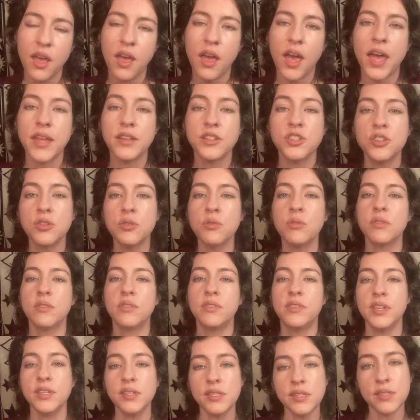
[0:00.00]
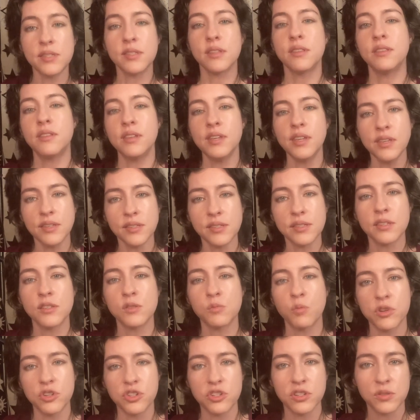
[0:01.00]
And to this is
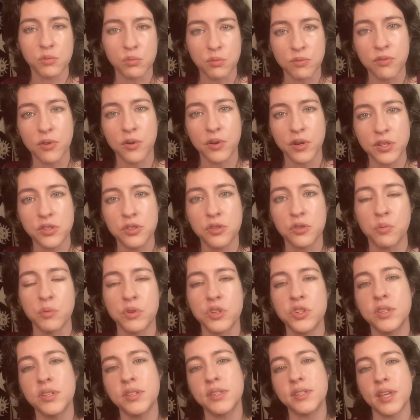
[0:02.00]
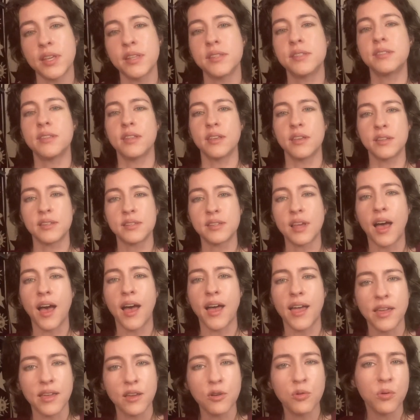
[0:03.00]
what she's referring to when she says that
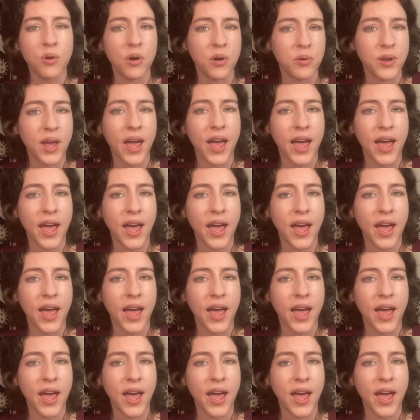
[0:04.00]
I, quote,